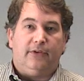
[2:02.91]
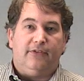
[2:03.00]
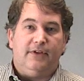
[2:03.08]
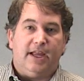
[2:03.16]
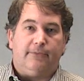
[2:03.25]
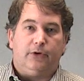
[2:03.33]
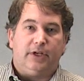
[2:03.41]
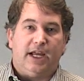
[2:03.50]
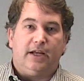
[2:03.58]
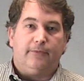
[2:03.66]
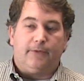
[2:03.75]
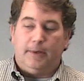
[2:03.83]
it's never
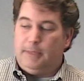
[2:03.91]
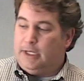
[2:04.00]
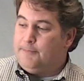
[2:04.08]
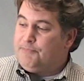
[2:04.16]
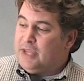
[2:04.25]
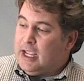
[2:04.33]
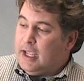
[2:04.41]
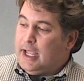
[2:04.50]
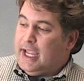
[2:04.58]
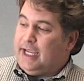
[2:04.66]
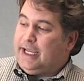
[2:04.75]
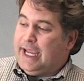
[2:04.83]
taken from you.
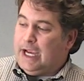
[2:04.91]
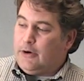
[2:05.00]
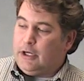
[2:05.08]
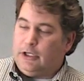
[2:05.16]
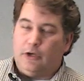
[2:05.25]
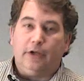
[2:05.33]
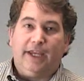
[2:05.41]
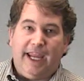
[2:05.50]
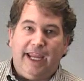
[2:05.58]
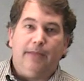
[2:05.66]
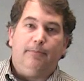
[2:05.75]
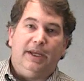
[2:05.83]
A carry-on
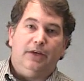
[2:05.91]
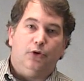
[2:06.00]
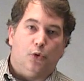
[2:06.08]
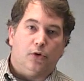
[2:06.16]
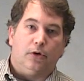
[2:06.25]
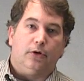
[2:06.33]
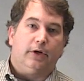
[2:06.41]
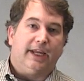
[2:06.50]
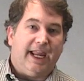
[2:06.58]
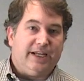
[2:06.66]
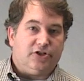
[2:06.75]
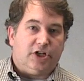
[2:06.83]
can be door or
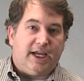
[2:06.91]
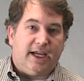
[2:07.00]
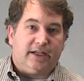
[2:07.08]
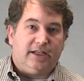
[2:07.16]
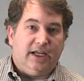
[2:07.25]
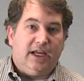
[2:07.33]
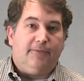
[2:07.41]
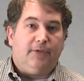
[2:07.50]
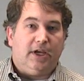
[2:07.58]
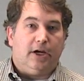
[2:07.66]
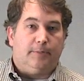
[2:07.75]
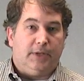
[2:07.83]
gate checked if
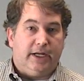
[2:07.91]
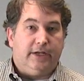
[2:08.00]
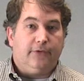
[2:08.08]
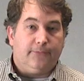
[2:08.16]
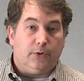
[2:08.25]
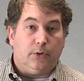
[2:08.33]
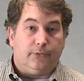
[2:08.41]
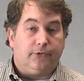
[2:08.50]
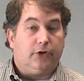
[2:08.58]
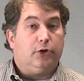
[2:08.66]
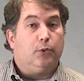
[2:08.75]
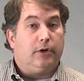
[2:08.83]
the airplane is full,
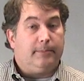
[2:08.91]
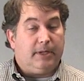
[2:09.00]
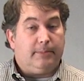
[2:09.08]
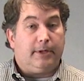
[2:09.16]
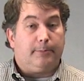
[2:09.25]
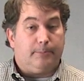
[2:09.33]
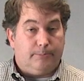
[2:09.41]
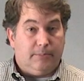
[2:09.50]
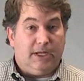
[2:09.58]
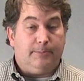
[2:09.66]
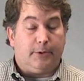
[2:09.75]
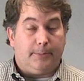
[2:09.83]
so you want to
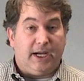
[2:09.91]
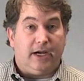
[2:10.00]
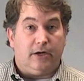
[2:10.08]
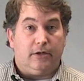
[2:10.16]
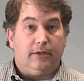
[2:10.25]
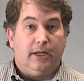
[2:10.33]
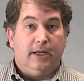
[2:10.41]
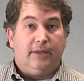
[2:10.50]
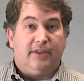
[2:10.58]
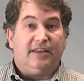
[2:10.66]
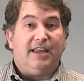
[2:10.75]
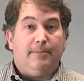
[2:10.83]
be prepared
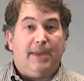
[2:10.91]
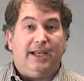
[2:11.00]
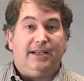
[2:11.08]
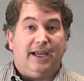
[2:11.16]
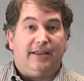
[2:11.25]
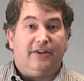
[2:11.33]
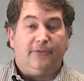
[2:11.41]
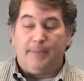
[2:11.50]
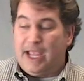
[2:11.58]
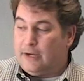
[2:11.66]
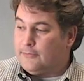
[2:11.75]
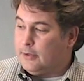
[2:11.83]
that they may take this
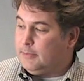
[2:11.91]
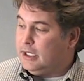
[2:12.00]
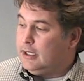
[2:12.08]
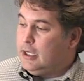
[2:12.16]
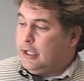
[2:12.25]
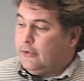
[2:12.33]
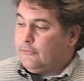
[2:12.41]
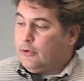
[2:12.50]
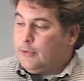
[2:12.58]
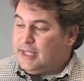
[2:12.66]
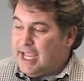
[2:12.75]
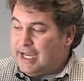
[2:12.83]
bag from you.
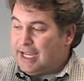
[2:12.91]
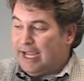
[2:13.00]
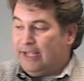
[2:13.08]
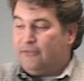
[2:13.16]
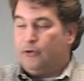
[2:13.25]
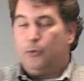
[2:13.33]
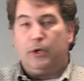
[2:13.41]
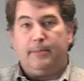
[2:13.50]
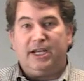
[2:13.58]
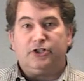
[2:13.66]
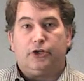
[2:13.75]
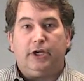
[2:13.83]
So in that case, you want to
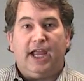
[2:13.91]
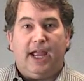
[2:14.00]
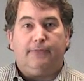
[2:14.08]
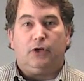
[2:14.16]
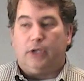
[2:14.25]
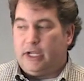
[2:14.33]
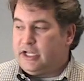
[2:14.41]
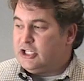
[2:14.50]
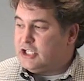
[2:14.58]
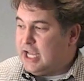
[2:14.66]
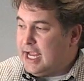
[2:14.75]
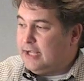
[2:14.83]
make sure you have your
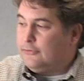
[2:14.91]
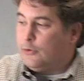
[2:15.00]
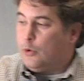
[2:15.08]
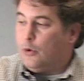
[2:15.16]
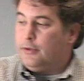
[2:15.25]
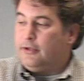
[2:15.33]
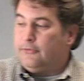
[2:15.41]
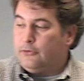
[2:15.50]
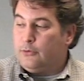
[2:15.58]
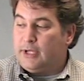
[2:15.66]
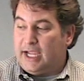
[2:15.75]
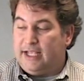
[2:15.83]
luggage tags on the
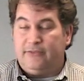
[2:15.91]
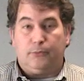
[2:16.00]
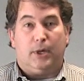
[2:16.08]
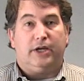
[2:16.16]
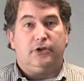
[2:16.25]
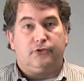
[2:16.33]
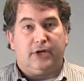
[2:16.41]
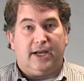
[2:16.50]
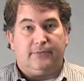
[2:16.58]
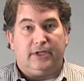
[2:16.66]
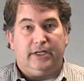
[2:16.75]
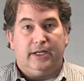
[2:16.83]
suitcase while you're
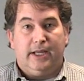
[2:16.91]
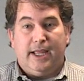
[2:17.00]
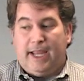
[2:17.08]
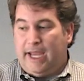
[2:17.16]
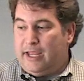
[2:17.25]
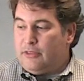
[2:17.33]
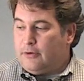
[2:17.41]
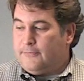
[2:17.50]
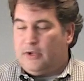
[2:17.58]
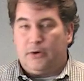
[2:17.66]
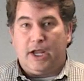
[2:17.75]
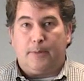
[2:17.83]
traveling and they're
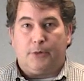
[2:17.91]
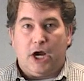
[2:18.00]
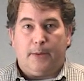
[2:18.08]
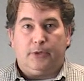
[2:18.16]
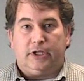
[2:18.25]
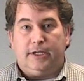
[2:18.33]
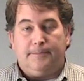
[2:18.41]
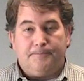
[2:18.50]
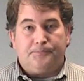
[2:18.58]
filled out properly.